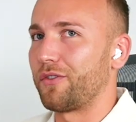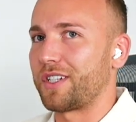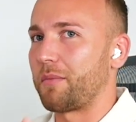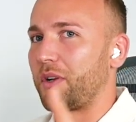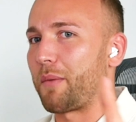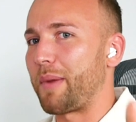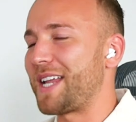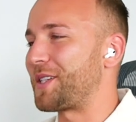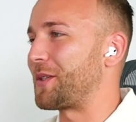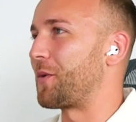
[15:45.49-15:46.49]
For example, like a
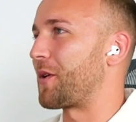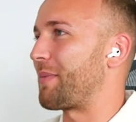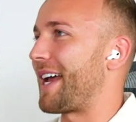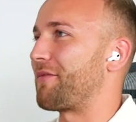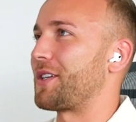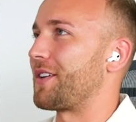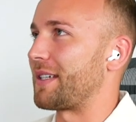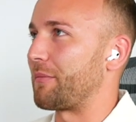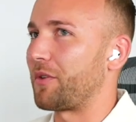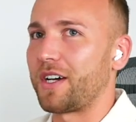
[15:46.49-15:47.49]
pet store could be
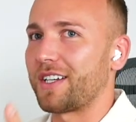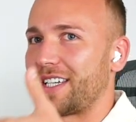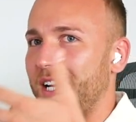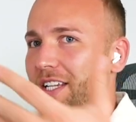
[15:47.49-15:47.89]
advertising products,